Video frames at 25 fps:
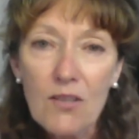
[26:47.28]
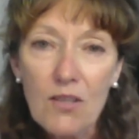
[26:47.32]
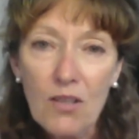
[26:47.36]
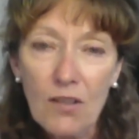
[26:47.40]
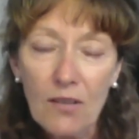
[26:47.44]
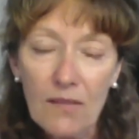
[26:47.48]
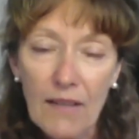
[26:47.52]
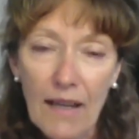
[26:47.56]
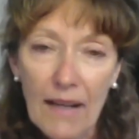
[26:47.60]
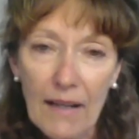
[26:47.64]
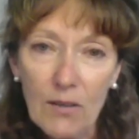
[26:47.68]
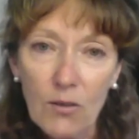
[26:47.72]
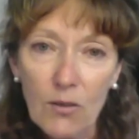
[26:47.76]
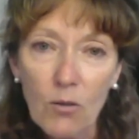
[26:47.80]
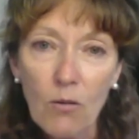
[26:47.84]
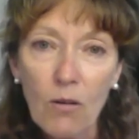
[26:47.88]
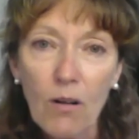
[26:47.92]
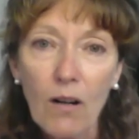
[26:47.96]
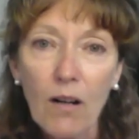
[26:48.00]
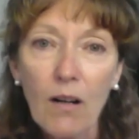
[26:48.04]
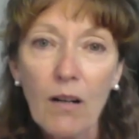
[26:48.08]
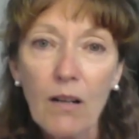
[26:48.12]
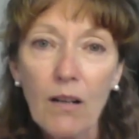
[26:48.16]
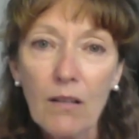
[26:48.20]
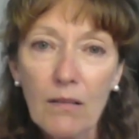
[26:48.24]
to let
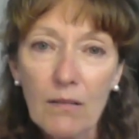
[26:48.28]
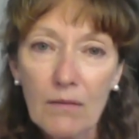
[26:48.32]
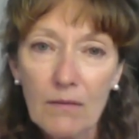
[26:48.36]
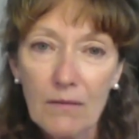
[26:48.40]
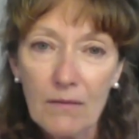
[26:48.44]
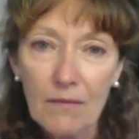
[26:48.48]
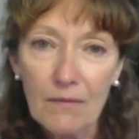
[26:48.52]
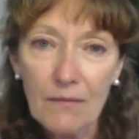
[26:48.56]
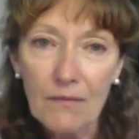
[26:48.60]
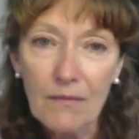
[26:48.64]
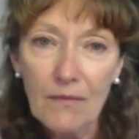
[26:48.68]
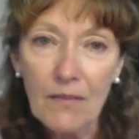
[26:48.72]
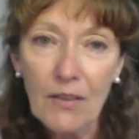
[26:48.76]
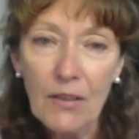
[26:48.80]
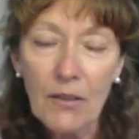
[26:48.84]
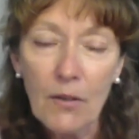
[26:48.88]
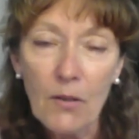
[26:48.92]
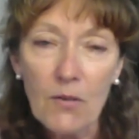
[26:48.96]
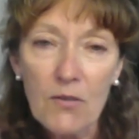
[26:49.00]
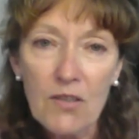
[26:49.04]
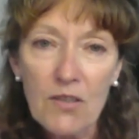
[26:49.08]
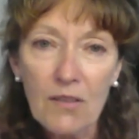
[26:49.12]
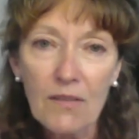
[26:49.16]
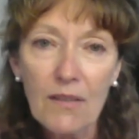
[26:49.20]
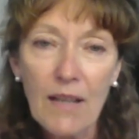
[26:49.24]

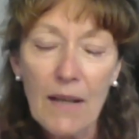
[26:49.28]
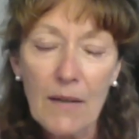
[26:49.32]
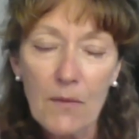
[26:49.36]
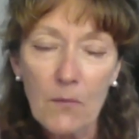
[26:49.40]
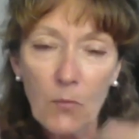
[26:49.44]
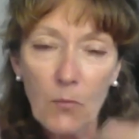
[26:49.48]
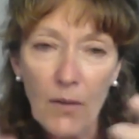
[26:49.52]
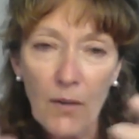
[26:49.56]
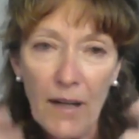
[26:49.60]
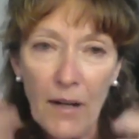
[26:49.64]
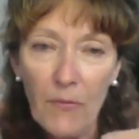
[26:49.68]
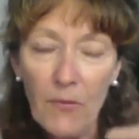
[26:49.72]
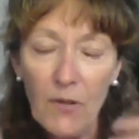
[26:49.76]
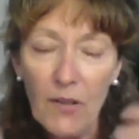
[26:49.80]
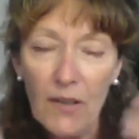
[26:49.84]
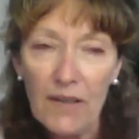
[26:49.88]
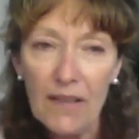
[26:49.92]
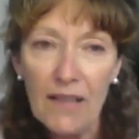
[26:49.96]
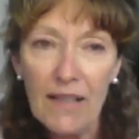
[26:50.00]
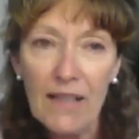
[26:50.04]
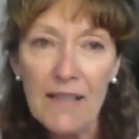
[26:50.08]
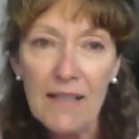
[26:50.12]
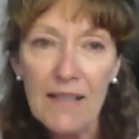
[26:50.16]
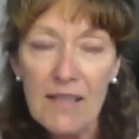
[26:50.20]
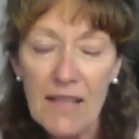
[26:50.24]
to let whatever it
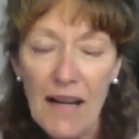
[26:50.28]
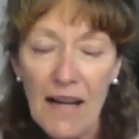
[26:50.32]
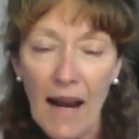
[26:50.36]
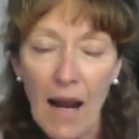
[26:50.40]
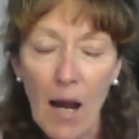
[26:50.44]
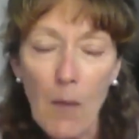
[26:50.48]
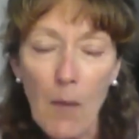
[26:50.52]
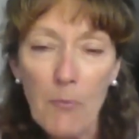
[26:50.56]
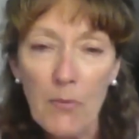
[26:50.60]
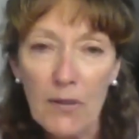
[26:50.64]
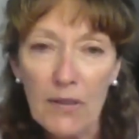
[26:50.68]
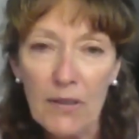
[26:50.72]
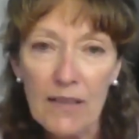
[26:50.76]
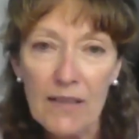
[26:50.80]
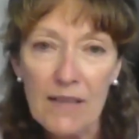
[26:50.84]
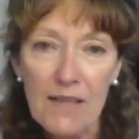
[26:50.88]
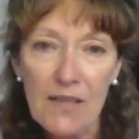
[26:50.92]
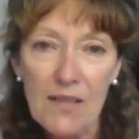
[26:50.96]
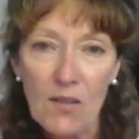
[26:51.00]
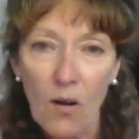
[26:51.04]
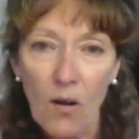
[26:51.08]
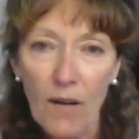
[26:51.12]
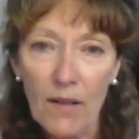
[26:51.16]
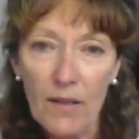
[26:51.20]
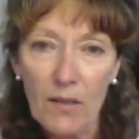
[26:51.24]
needs to happen
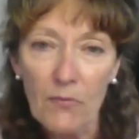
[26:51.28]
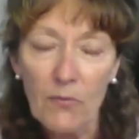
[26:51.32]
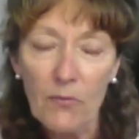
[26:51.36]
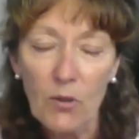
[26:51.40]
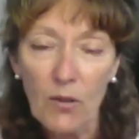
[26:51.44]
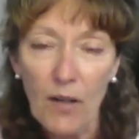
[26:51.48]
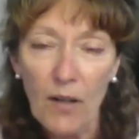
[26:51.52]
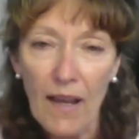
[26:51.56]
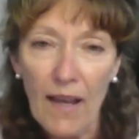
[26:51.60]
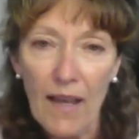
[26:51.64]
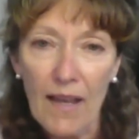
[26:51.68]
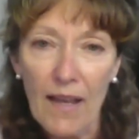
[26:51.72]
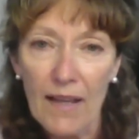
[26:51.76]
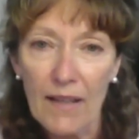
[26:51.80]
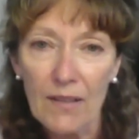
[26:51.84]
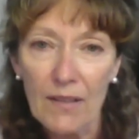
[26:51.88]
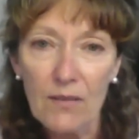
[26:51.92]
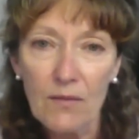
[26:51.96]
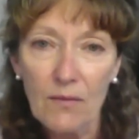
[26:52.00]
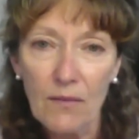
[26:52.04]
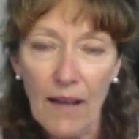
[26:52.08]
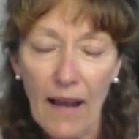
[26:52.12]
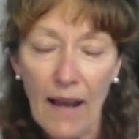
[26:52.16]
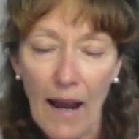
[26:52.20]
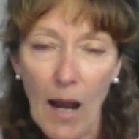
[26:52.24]
inside of your head
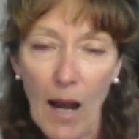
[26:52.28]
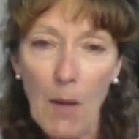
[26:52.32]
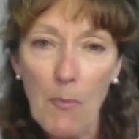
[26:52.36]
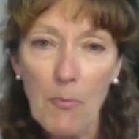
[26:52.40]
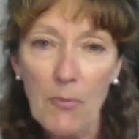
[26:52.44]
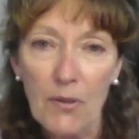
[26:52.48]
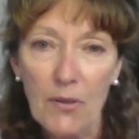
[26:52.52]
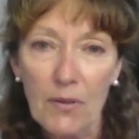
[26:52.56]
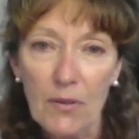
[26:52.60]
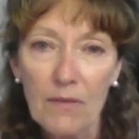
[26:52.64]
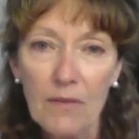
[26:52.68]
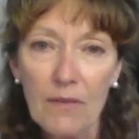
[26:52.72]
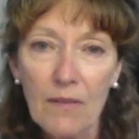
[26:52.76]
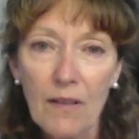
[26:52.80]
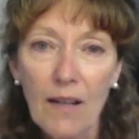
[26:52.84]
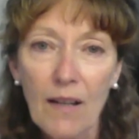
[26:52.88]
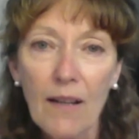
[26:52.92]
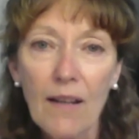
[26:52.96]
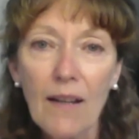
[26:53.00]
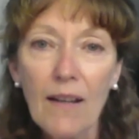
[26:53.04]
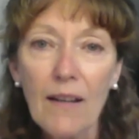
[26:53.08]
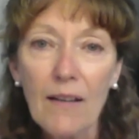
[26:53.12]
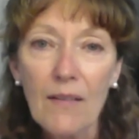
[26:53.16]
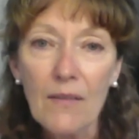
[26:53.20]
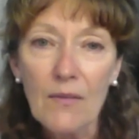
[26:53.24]
happen
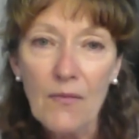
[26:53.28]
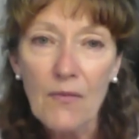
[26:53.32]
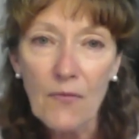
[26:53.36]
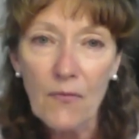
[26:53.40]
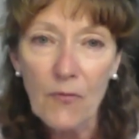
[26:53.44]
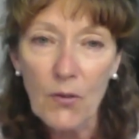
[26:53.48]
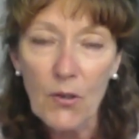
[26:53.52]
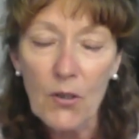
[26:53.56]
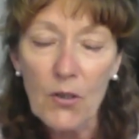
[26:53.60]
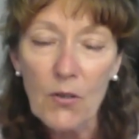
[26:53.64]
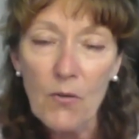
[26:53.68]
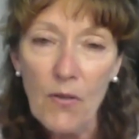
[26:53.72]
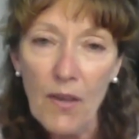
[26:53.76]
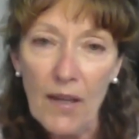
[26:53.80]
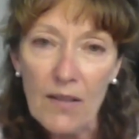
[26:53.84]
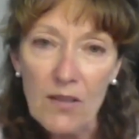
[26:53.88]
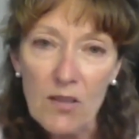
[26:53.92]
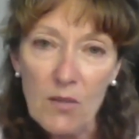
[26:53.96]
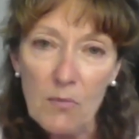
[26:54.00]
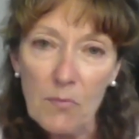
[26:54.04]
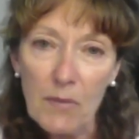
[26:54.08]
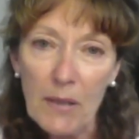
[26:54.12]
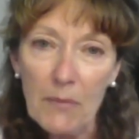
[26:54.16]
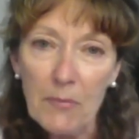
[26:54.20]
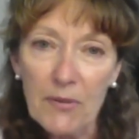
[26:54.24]
for you then to
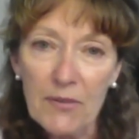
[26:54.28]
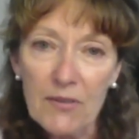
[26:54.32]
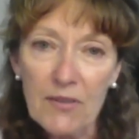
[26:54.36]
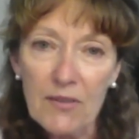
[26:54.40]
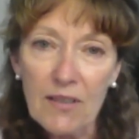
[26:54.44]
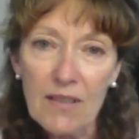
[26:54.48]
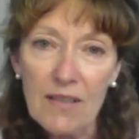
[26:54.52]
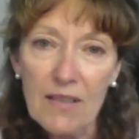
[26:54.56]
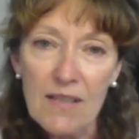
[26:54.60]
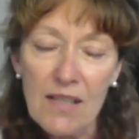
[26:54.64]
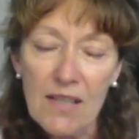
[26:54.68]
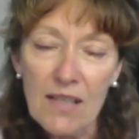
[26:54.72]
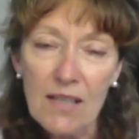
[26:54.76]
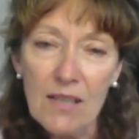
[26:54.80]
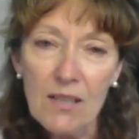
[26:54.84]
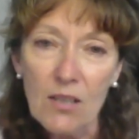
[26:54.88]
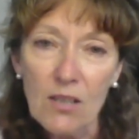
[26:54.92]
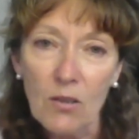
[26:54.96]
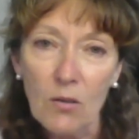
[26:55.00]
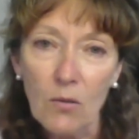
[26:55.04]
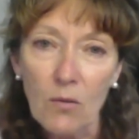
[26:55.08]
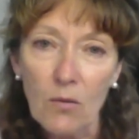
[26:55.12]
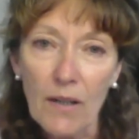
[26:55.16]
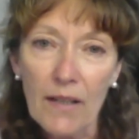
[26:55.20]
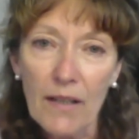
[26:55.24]
be able to continue.